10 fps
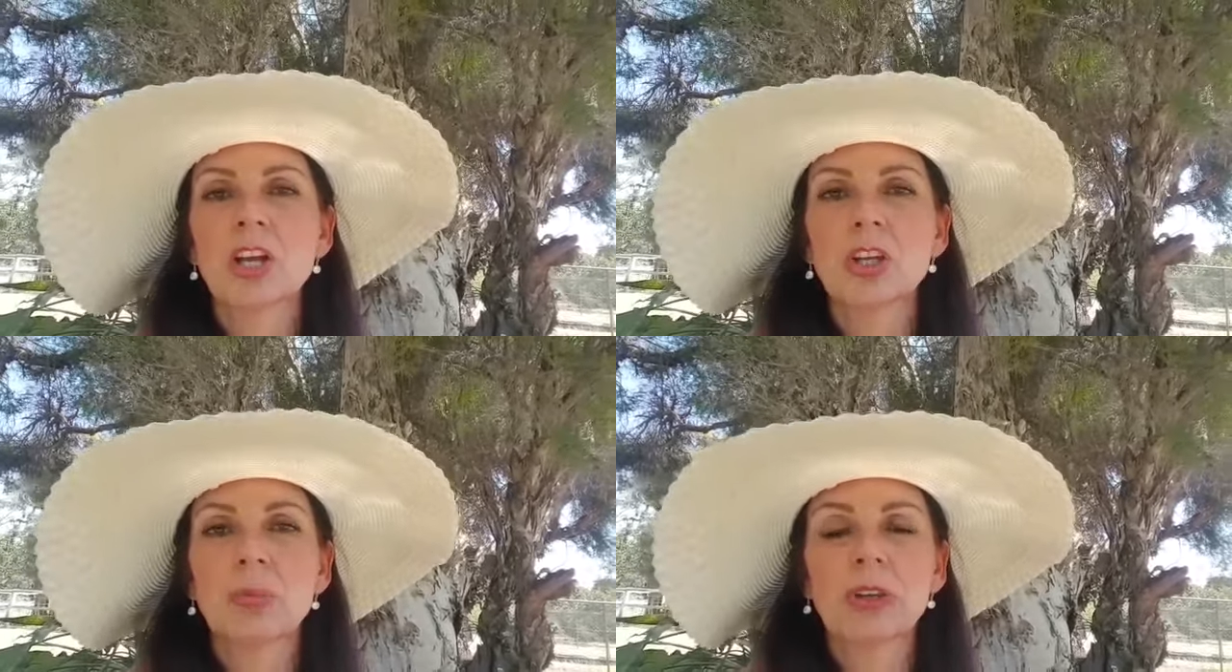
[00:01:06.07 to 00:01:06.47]

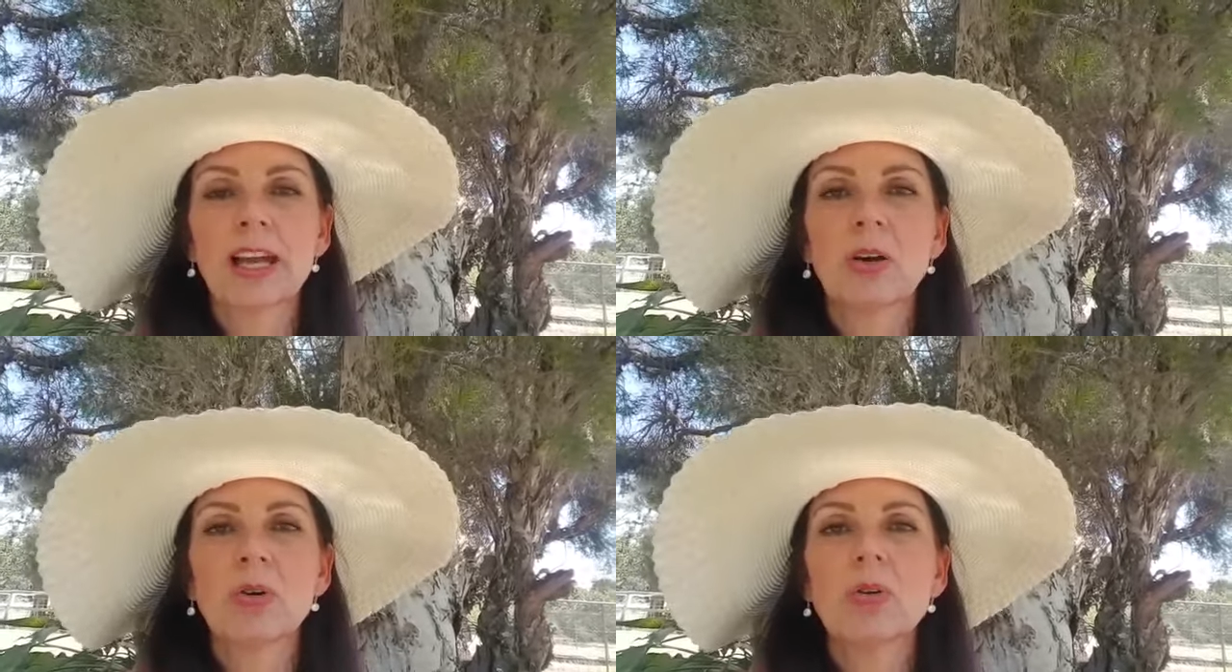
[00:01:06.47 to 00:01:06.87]
You put
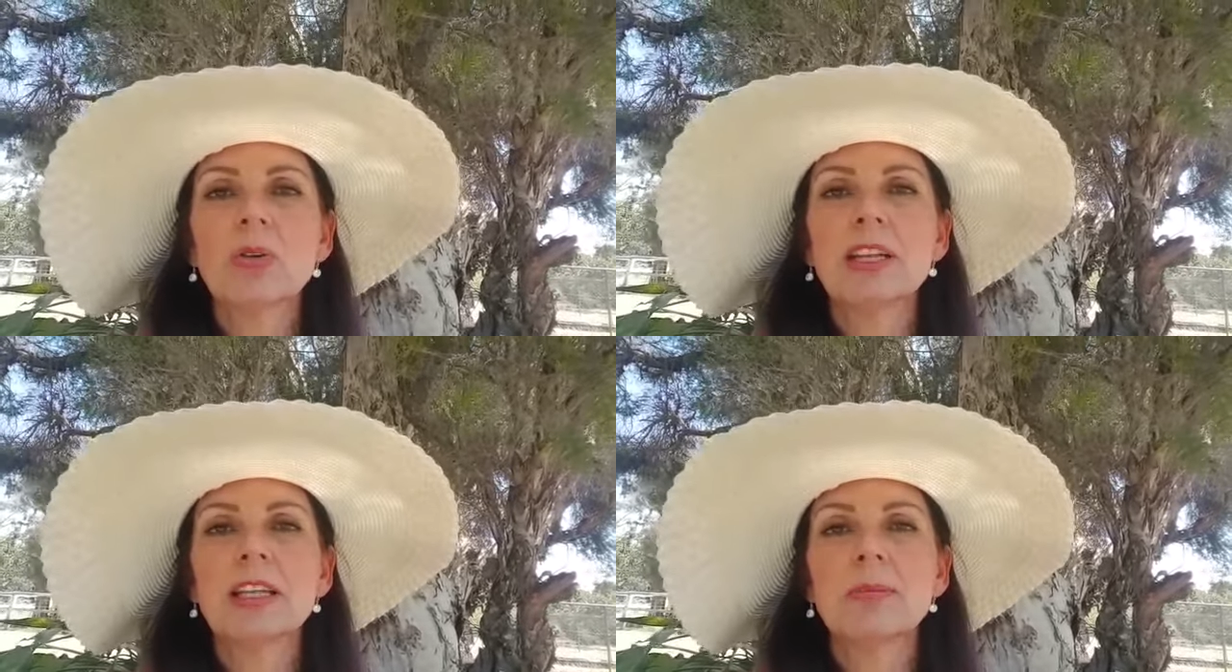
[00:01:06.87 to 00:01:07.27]
that
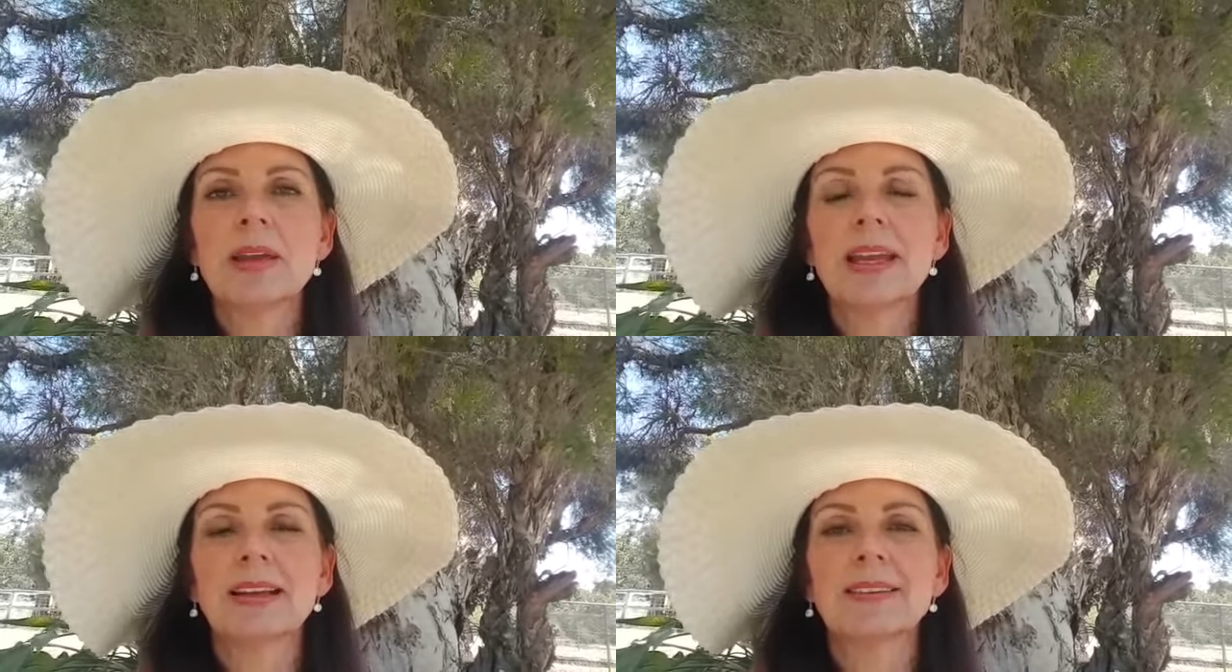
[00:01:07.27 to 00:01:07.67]
all in the
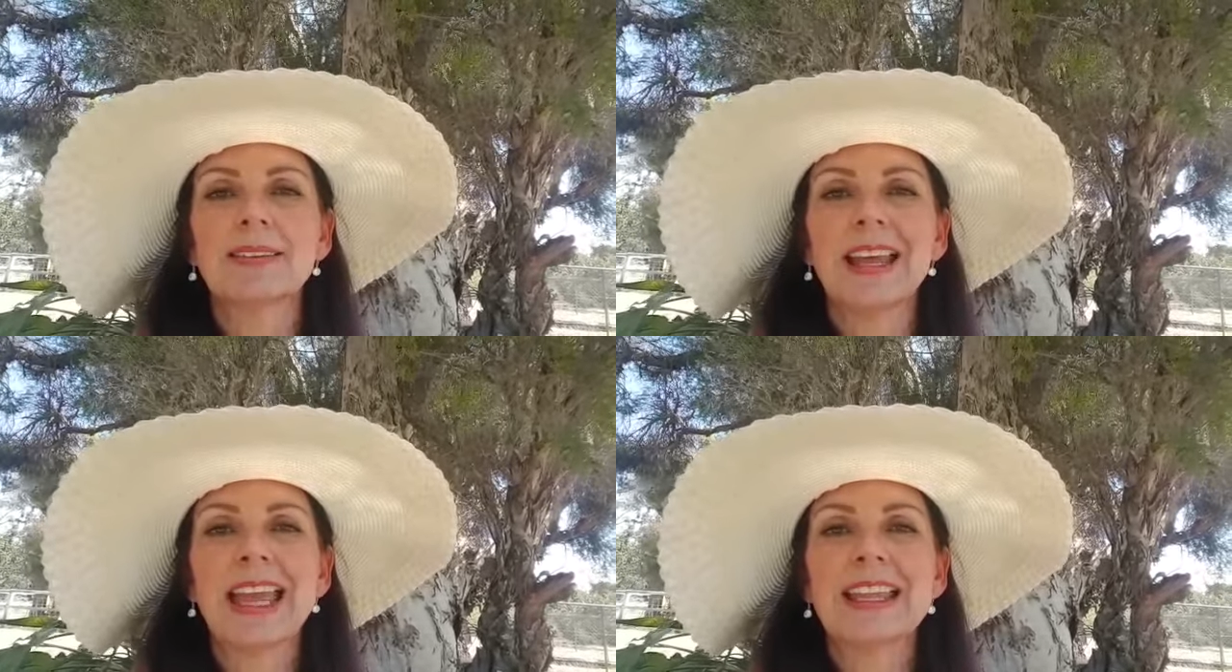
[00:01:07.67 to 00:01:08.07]

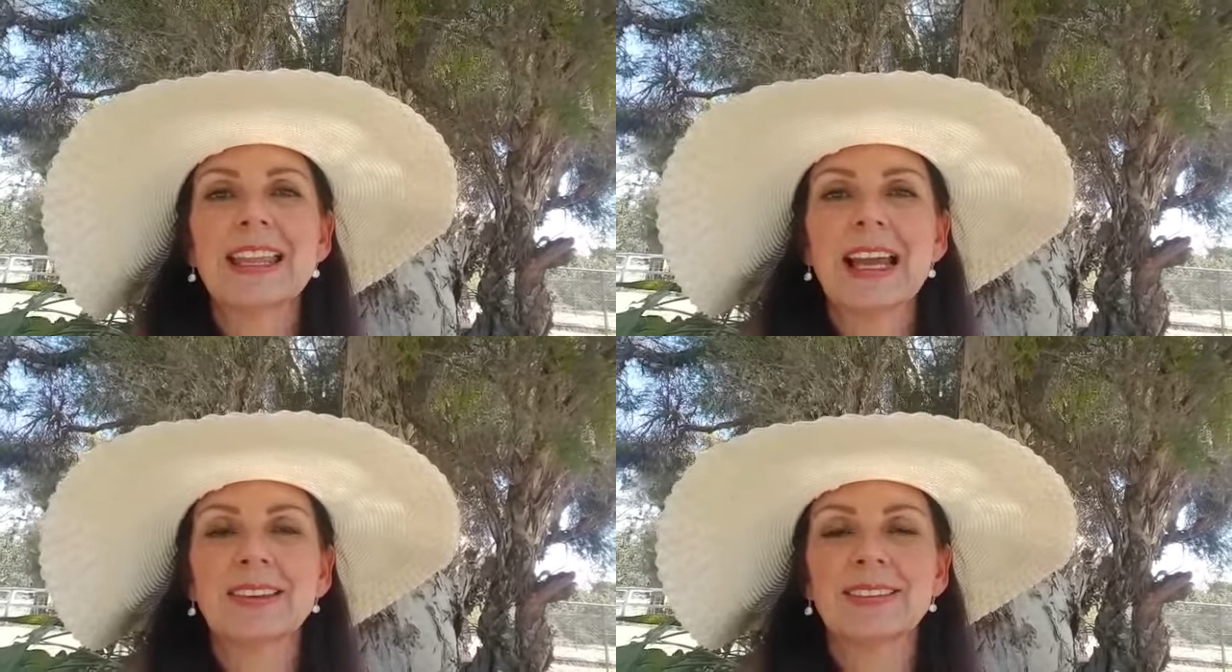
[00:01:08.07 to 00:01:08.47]
mix, in
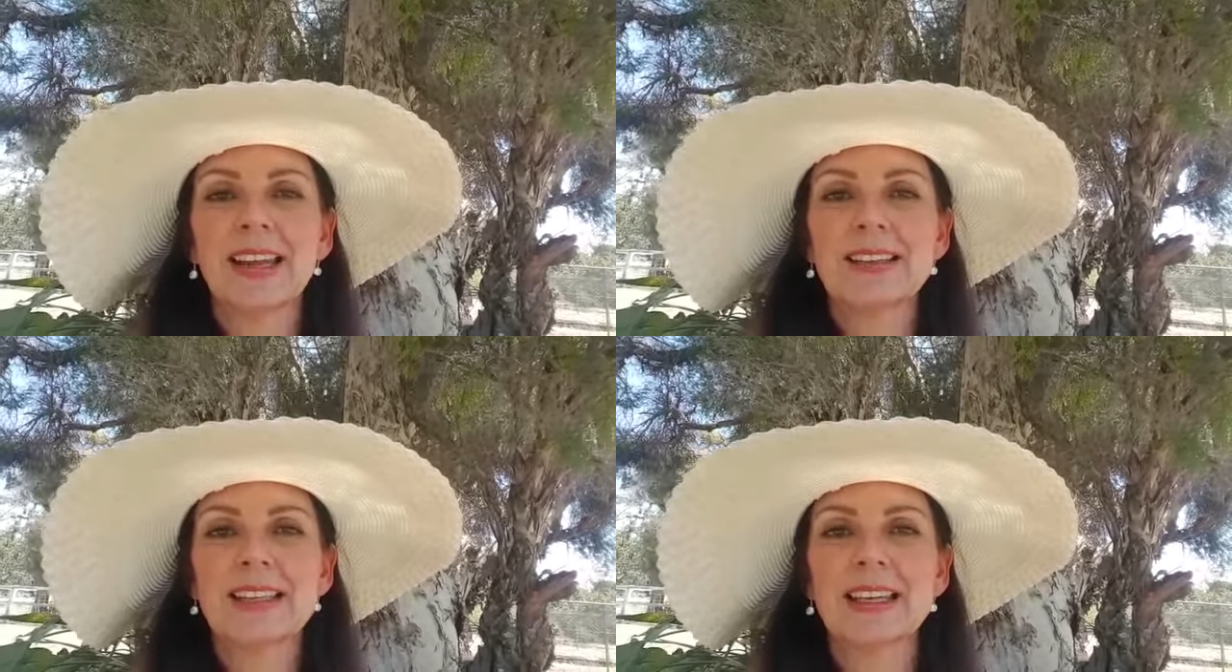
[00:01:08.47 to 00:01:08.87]
that
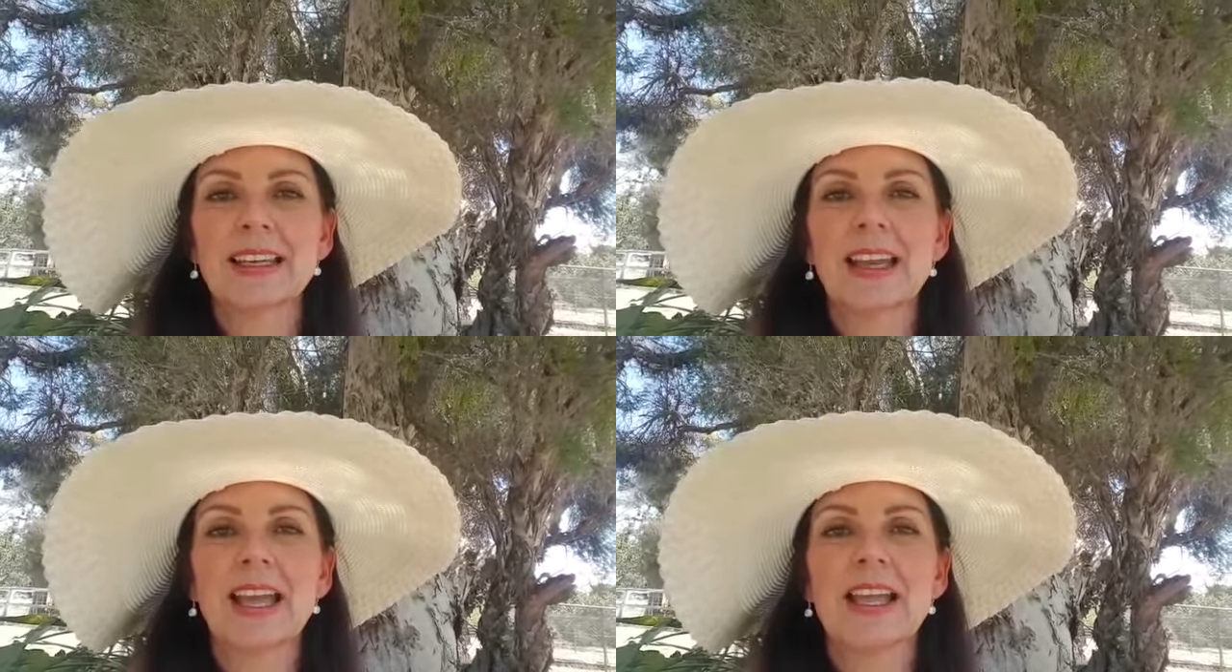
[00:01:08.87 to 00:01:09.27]
setting,